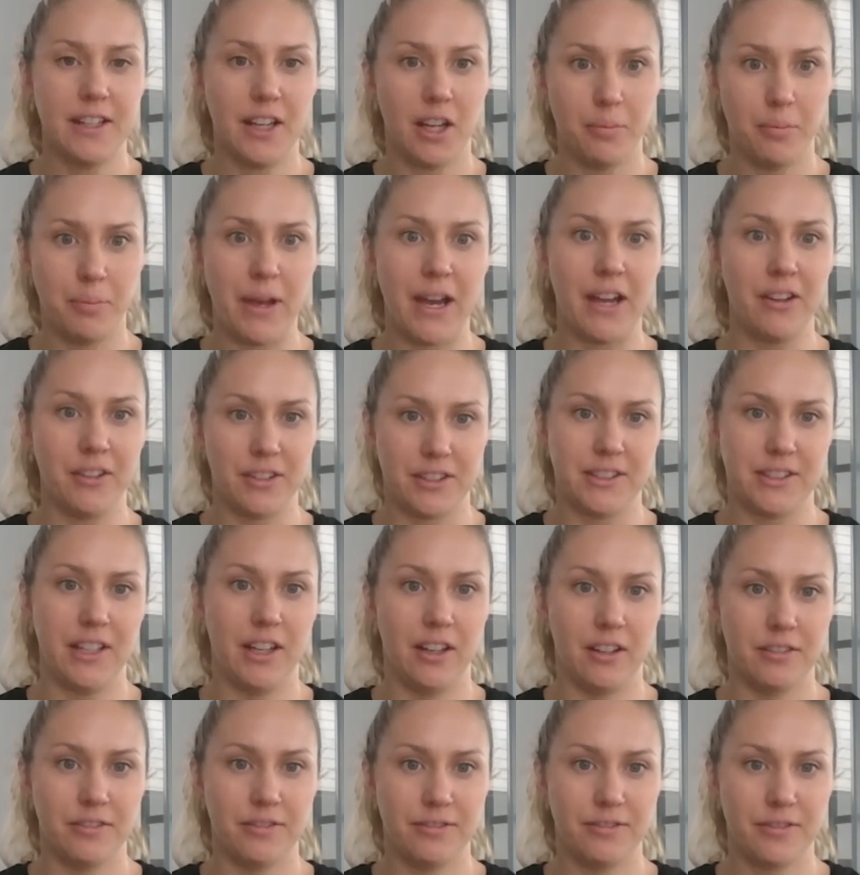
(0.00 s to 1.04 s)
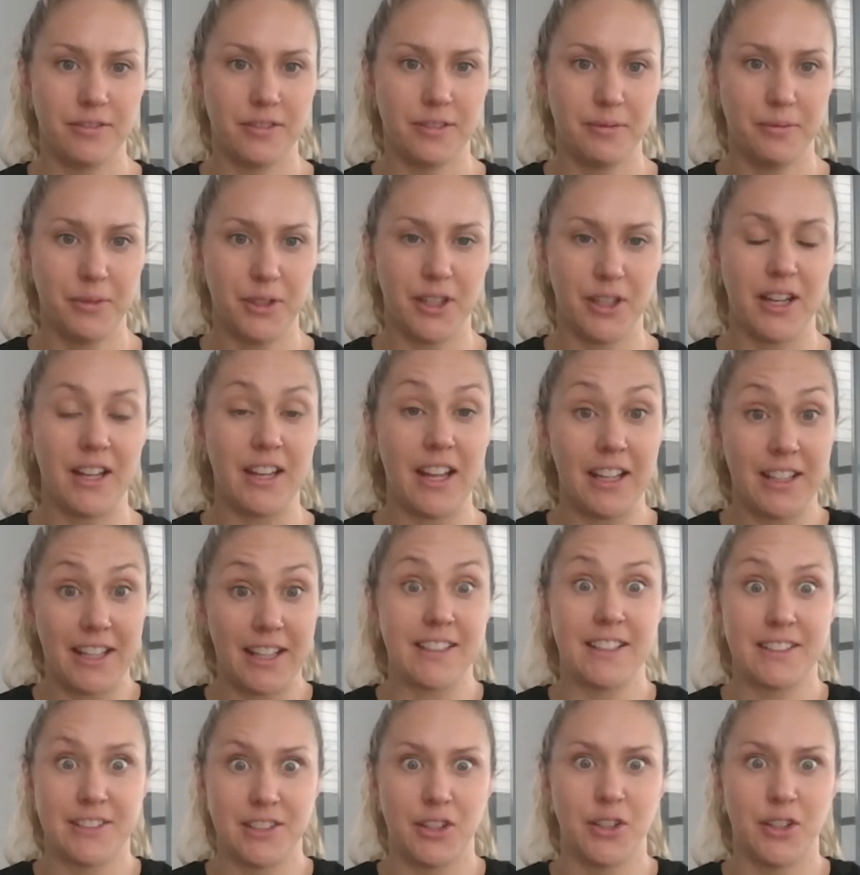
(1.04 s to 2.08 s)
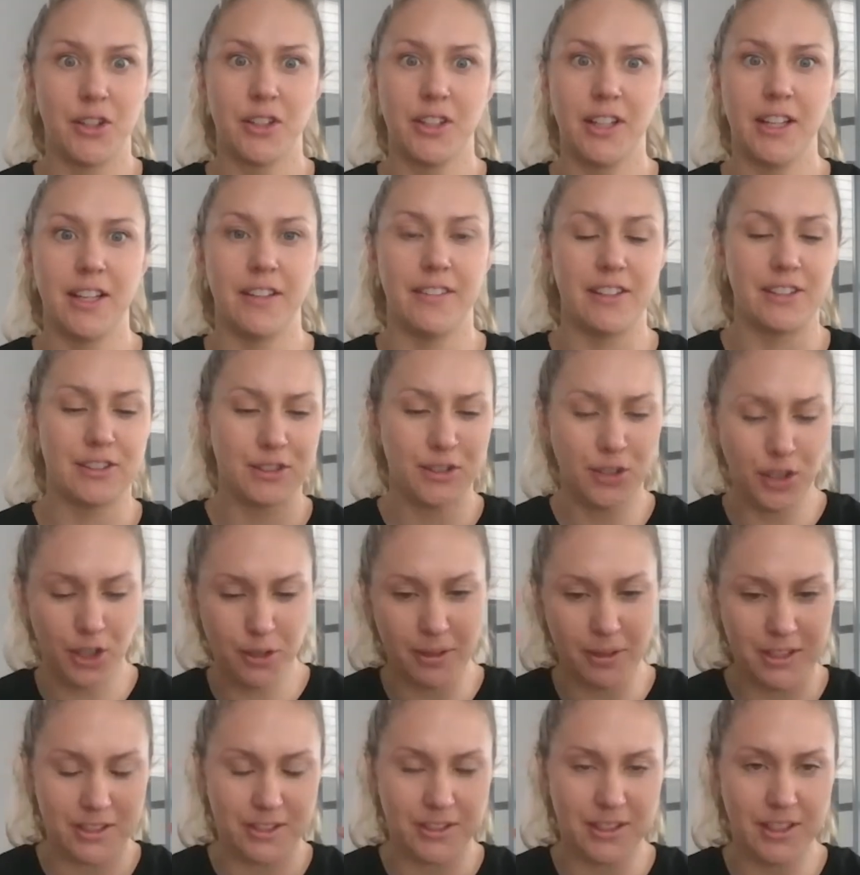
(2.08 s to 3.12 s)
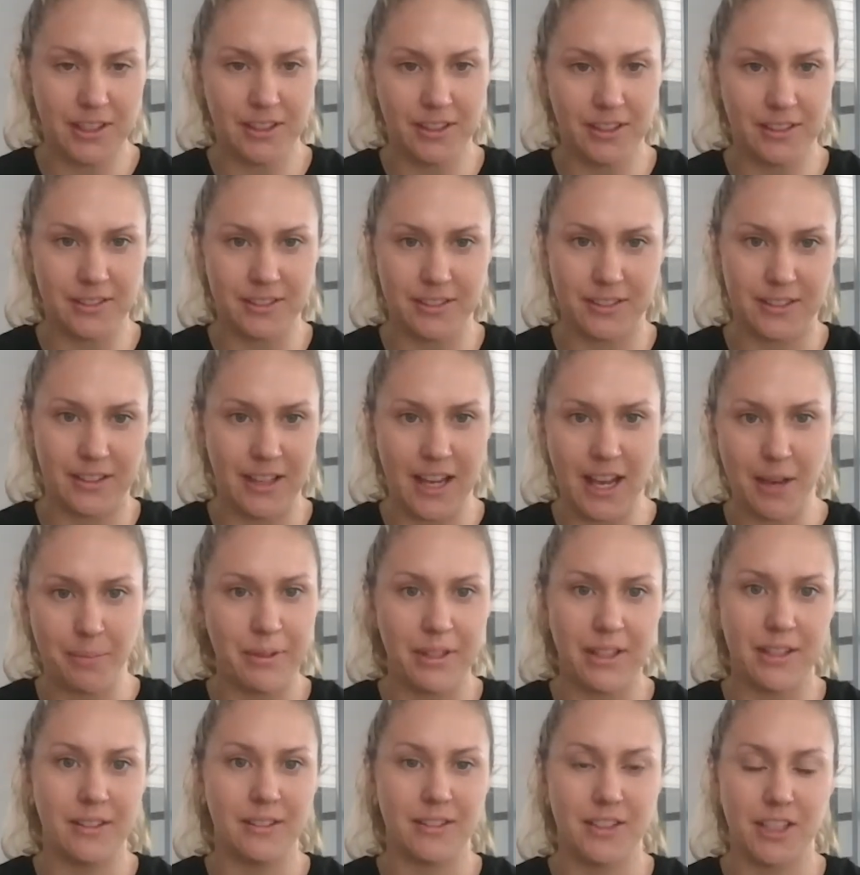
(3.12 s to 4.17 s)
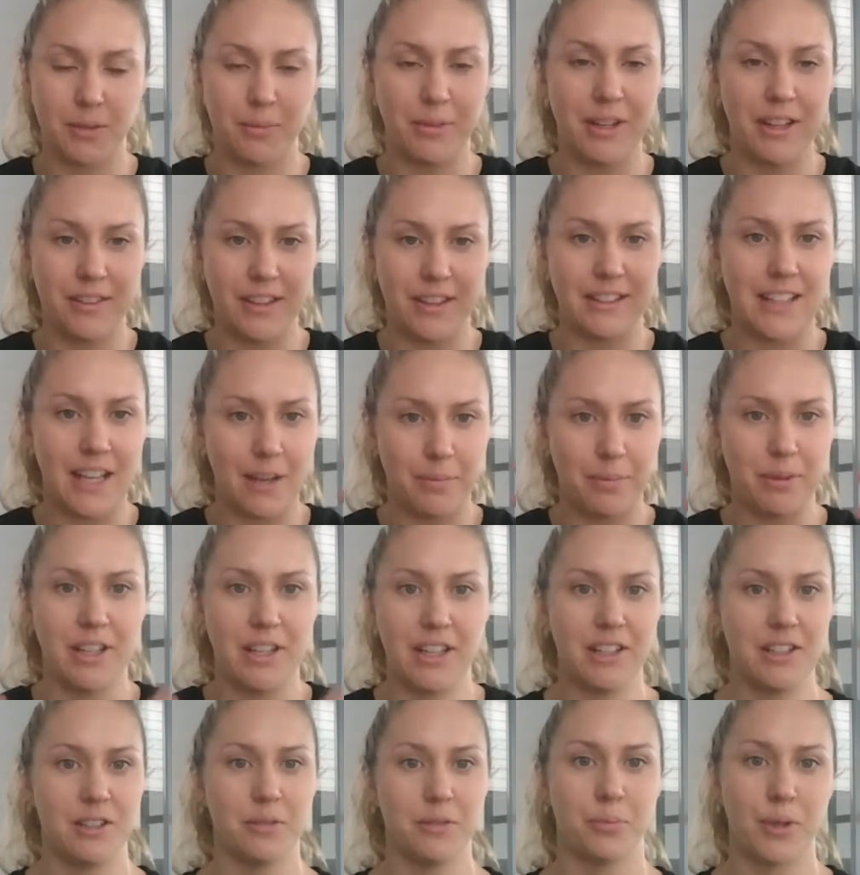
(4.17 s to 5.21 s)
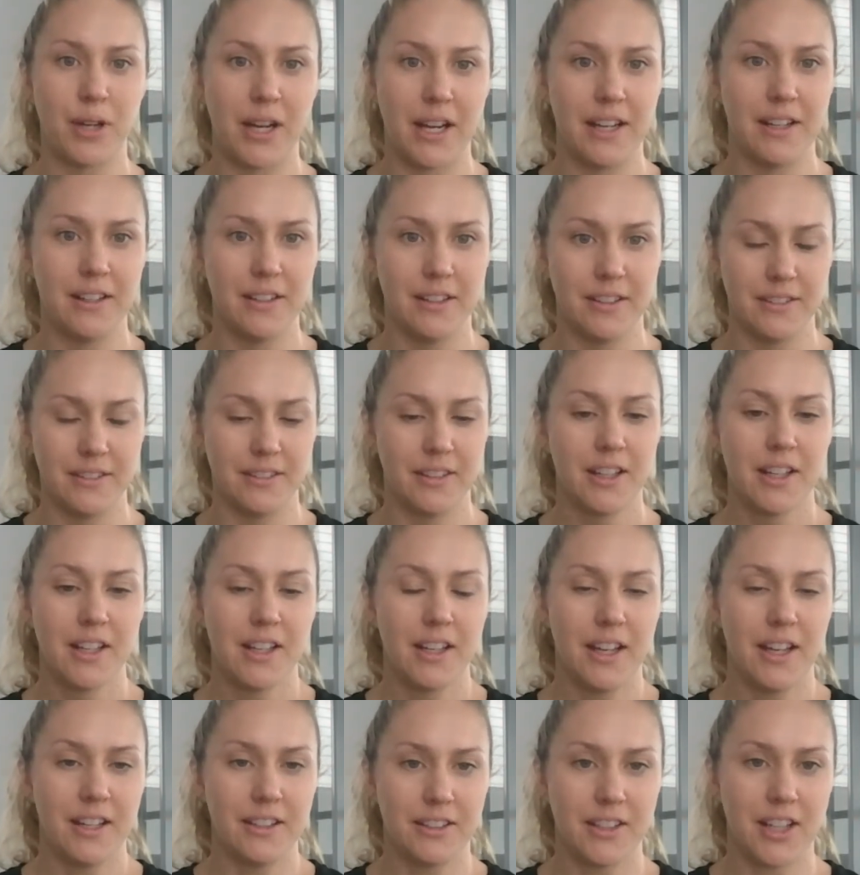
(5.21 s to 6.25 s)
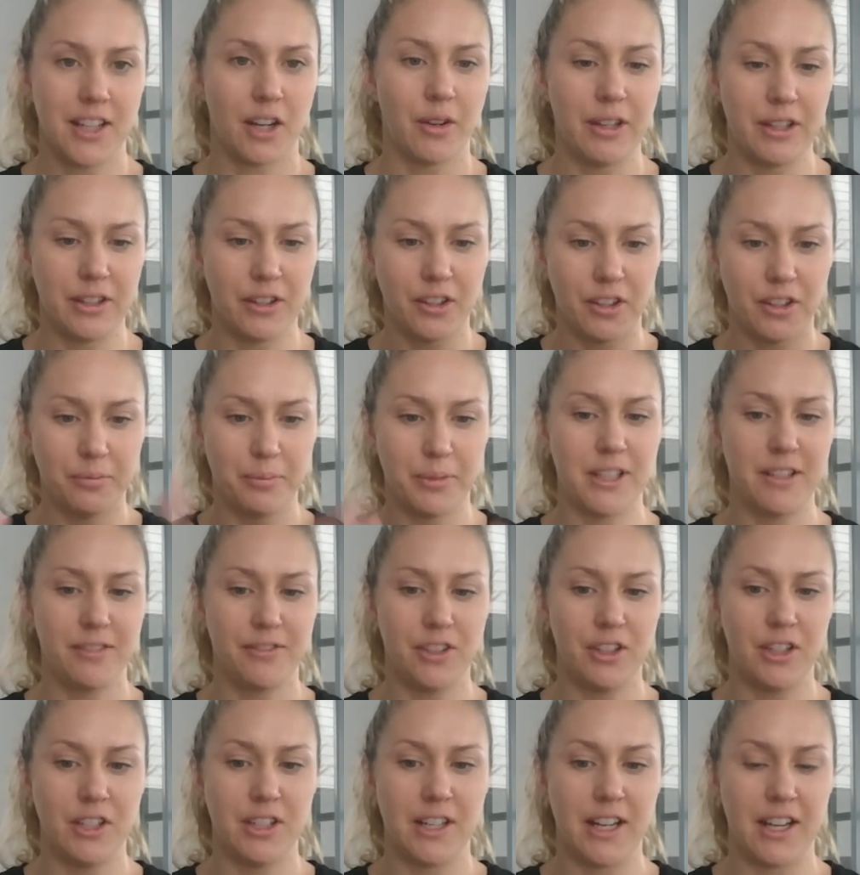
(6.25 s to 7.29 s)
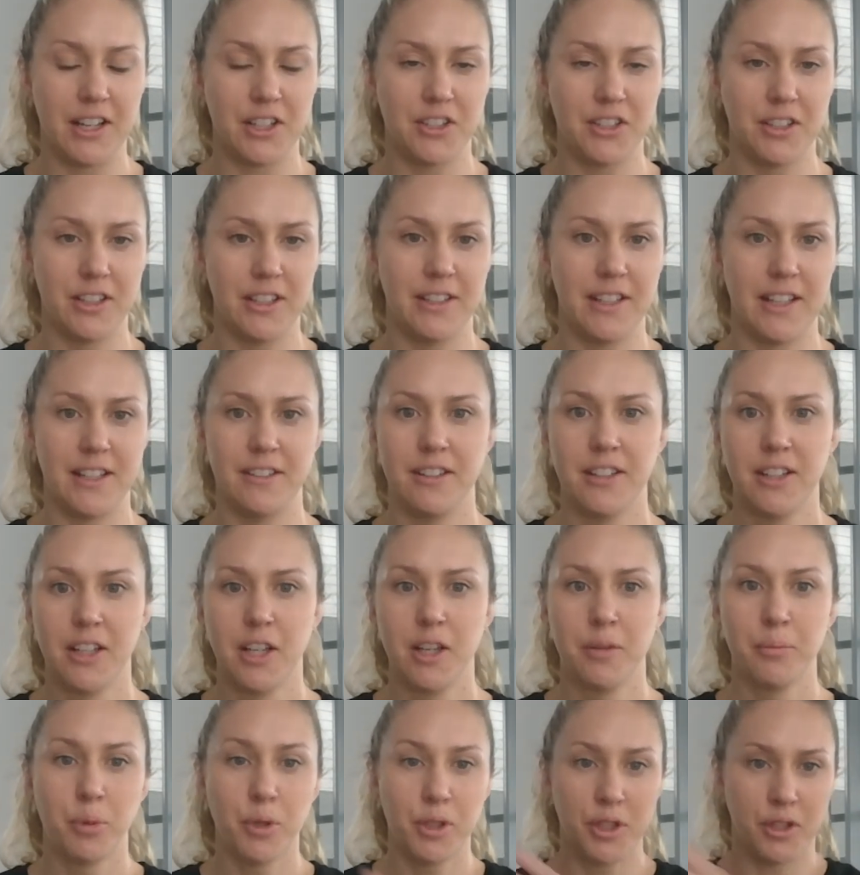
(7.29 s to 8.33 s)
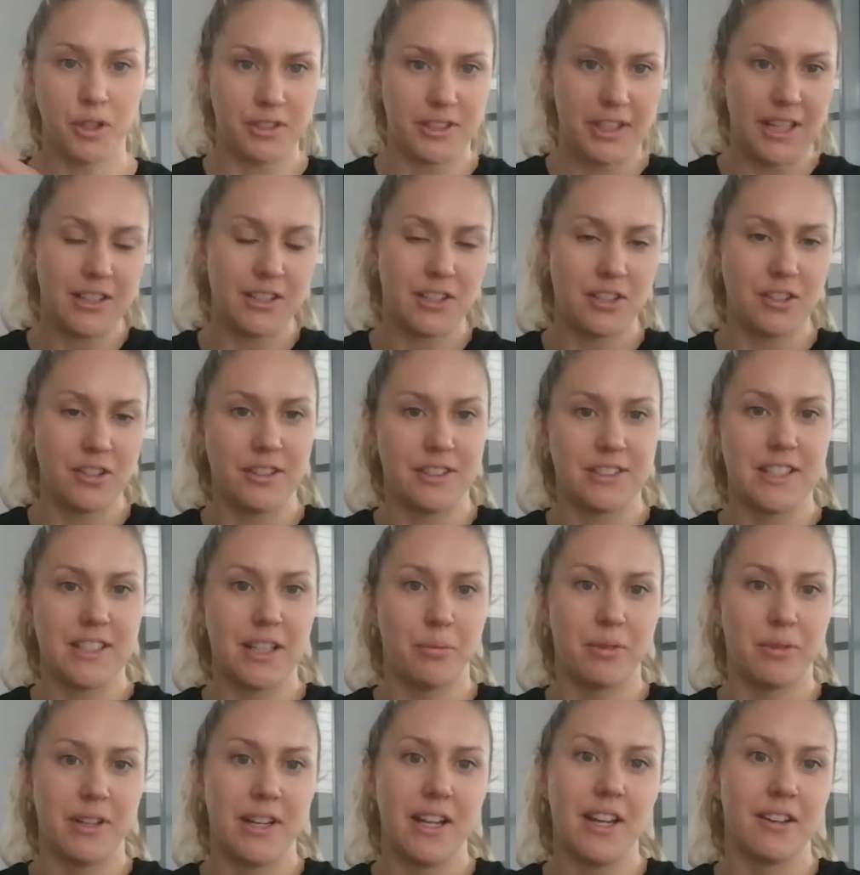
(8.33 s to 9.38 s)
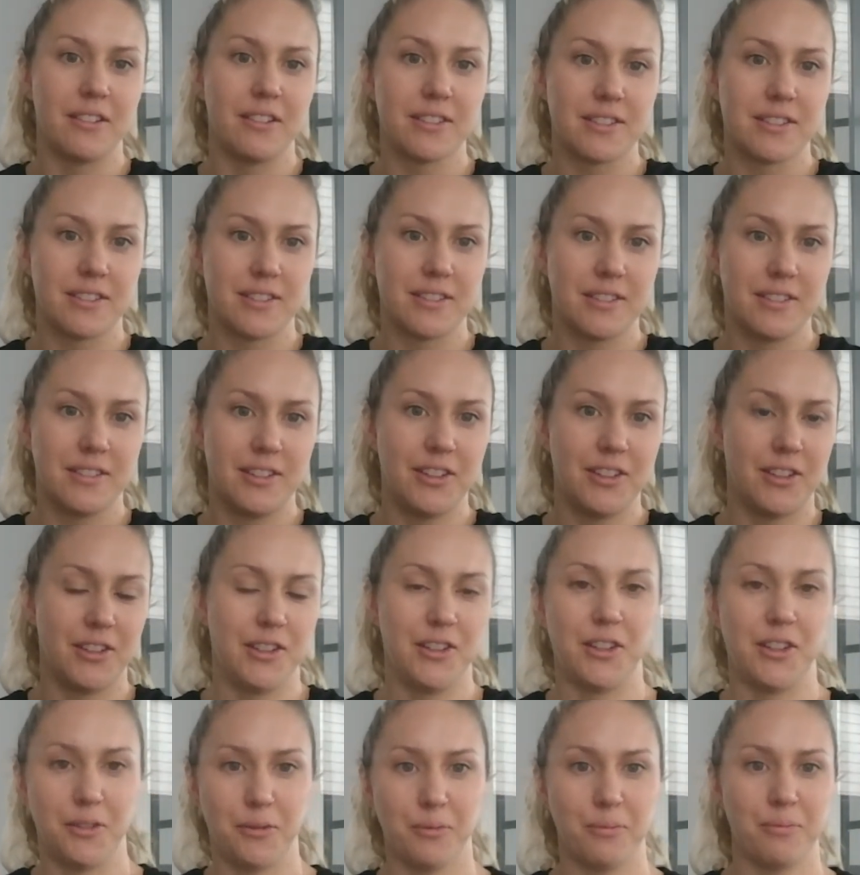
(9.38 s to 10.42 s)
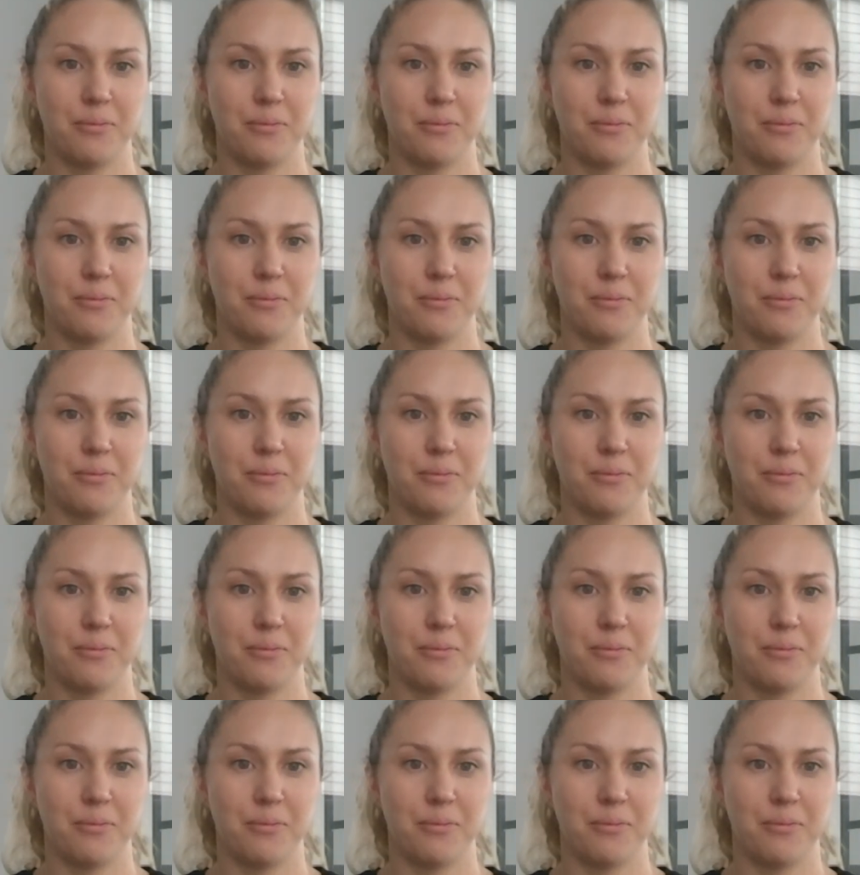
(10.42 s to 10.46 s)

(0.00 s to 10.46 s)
about yourself. You know, like as I said earlier, there's so much things happening, so many things happening in your brain and going on. But if you can actually then put your attention onto someone else, you know, you're not